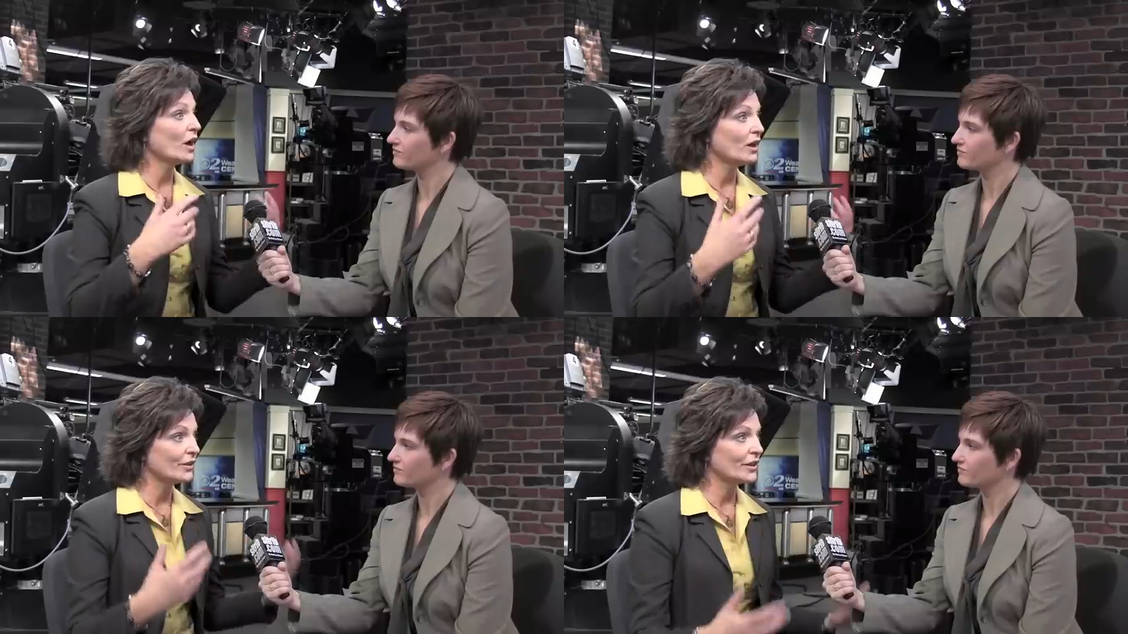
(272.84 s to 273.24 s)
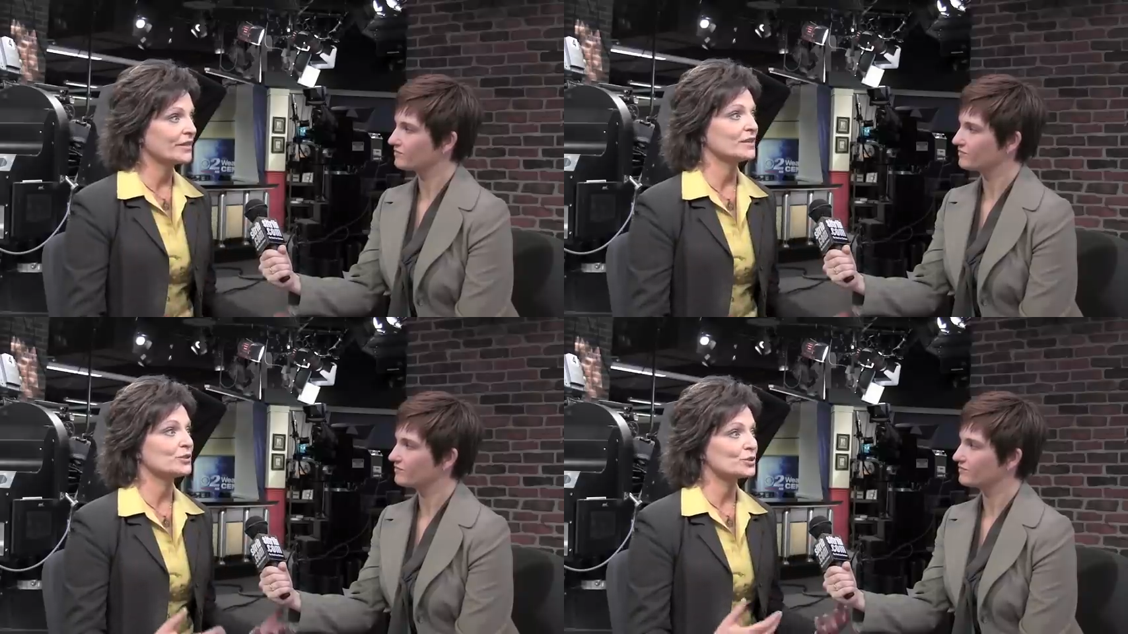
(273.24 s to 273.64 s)
Speaker 1: all the
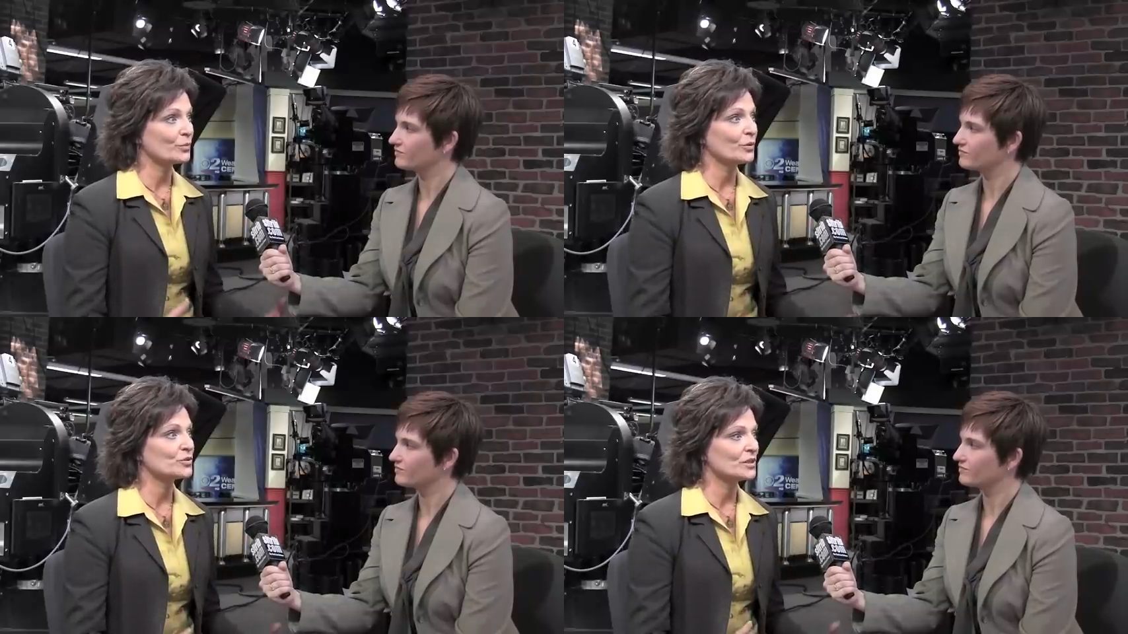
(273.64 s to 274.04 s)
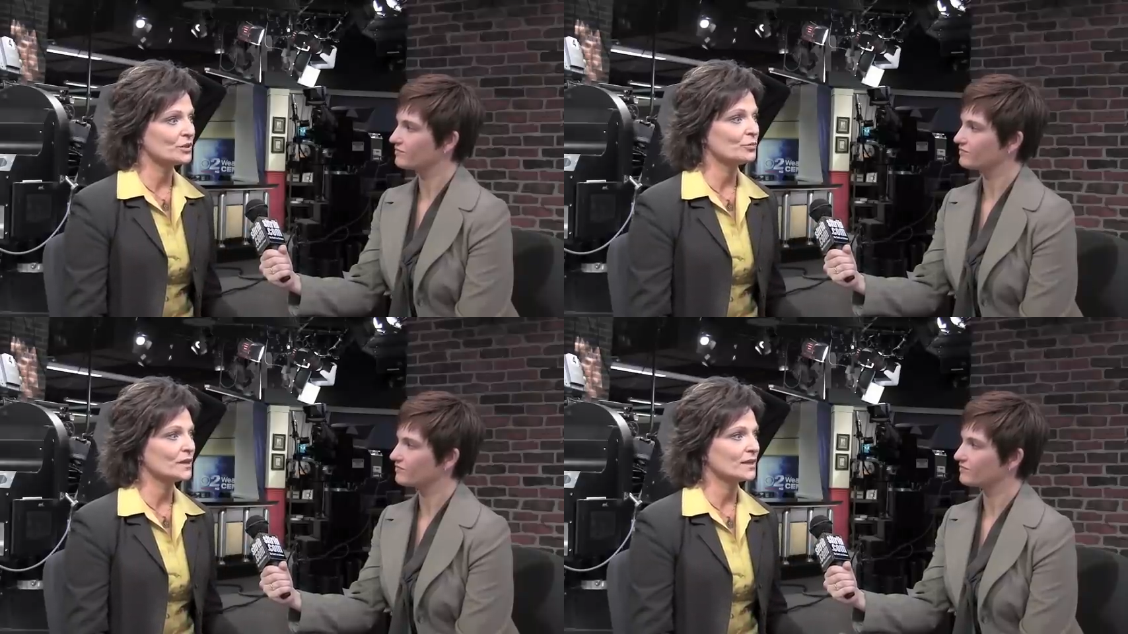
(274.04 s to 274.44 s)
things you're supposed to
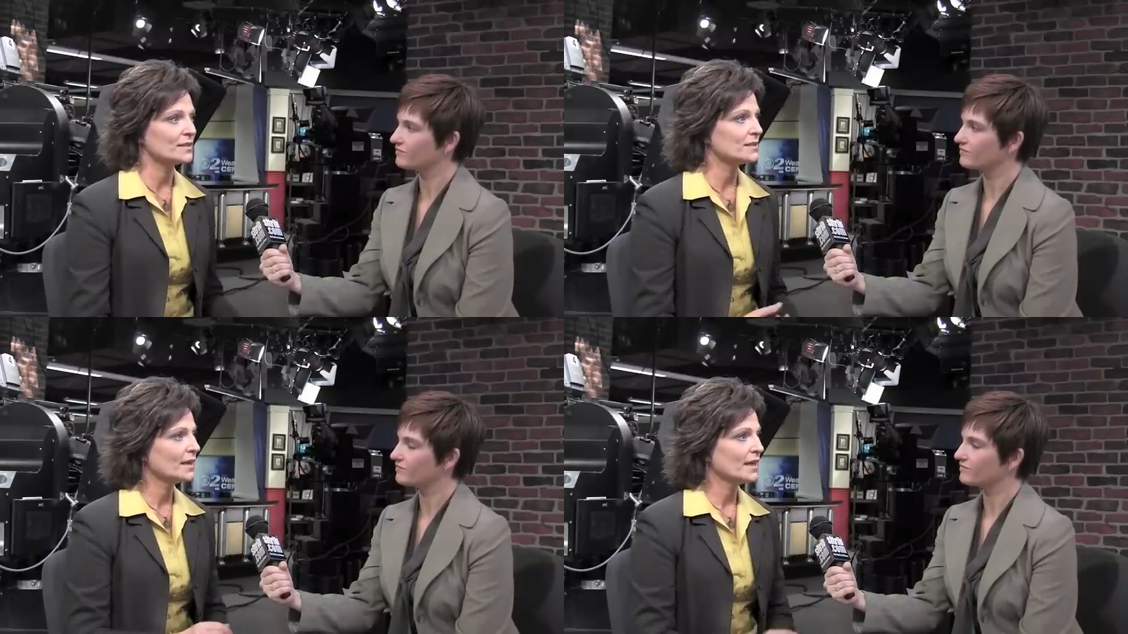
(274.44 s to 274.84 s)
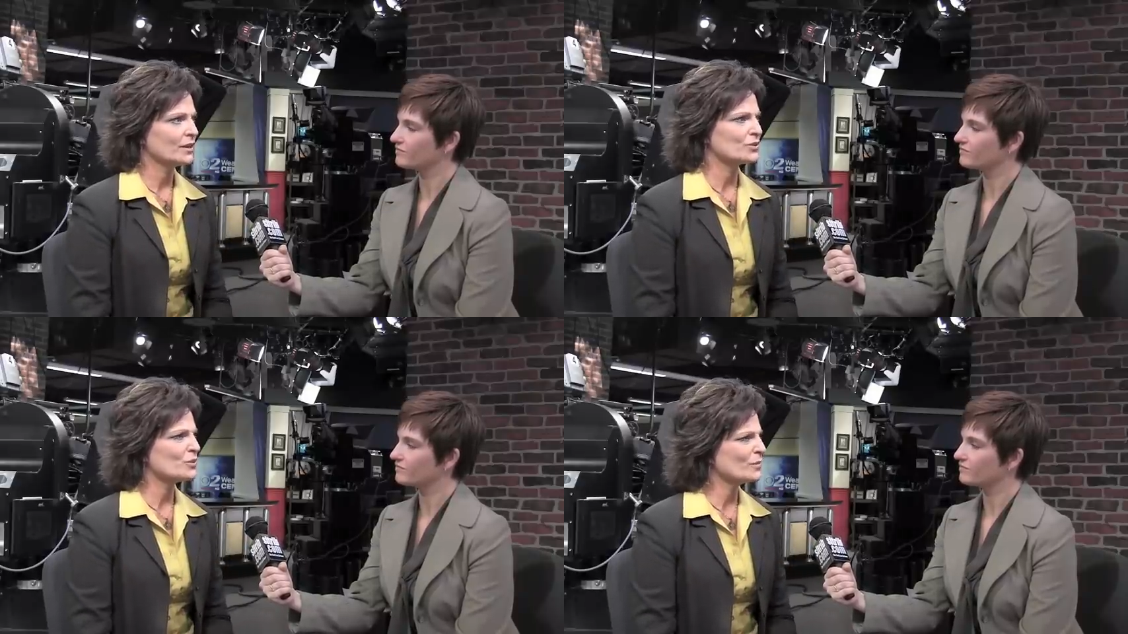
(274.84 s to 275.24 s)
do because
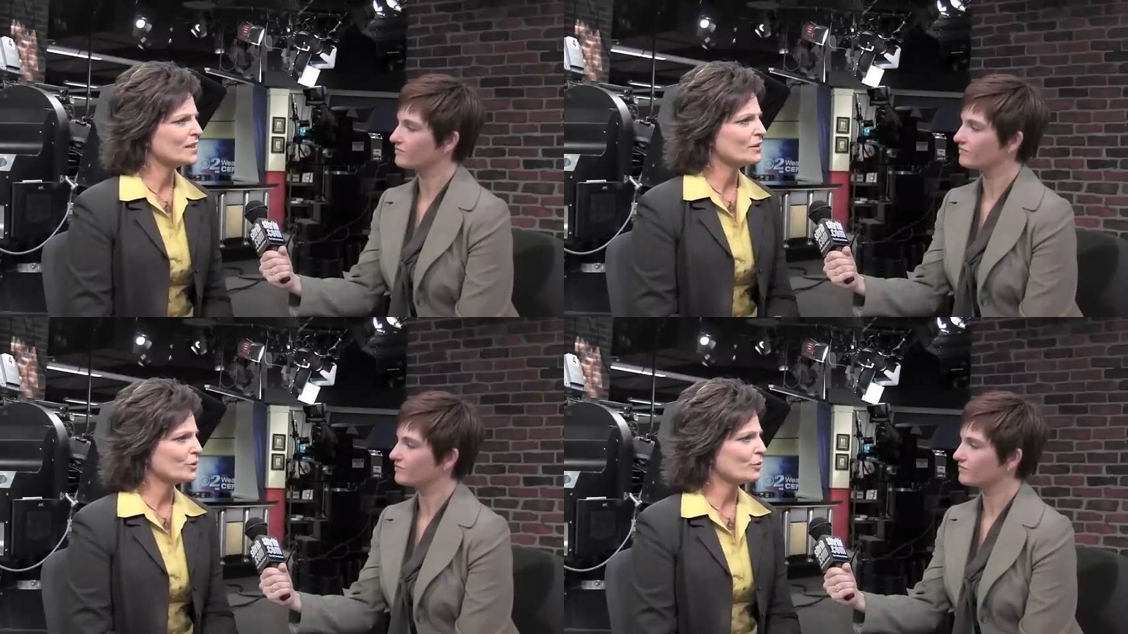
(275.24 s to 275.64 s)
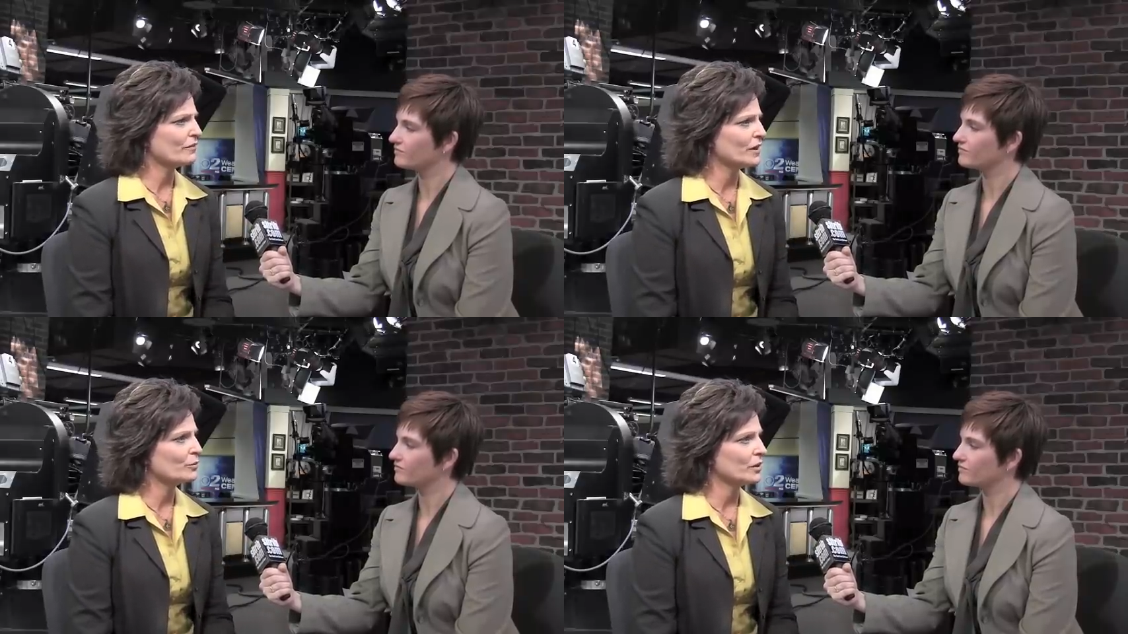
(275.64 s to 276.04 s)
there are so many that are
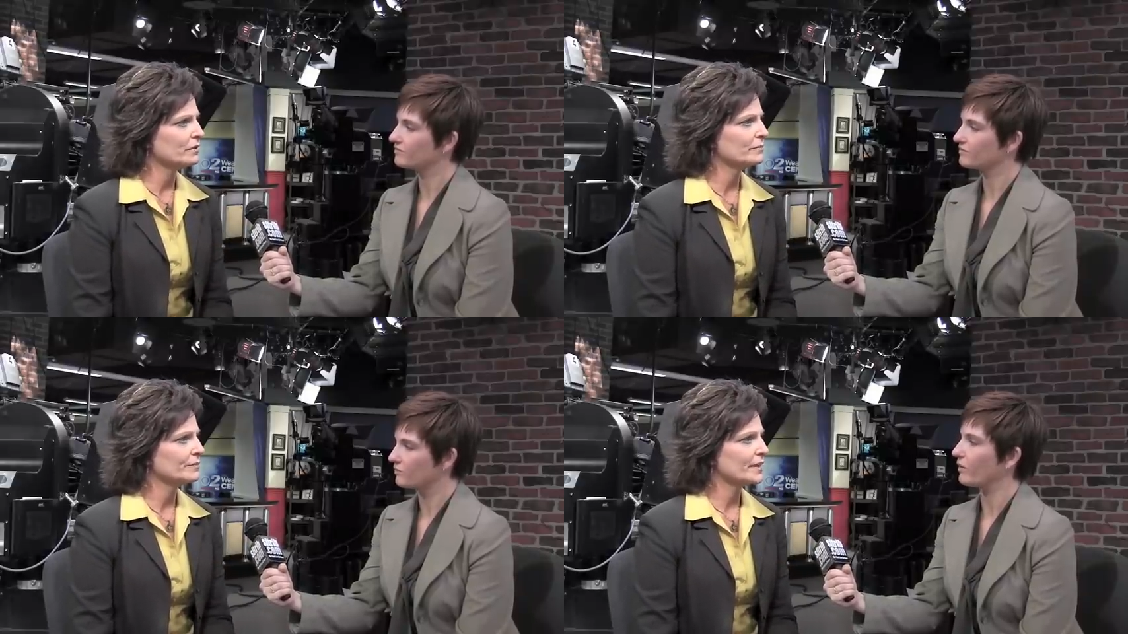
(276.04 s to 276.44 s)
preventable.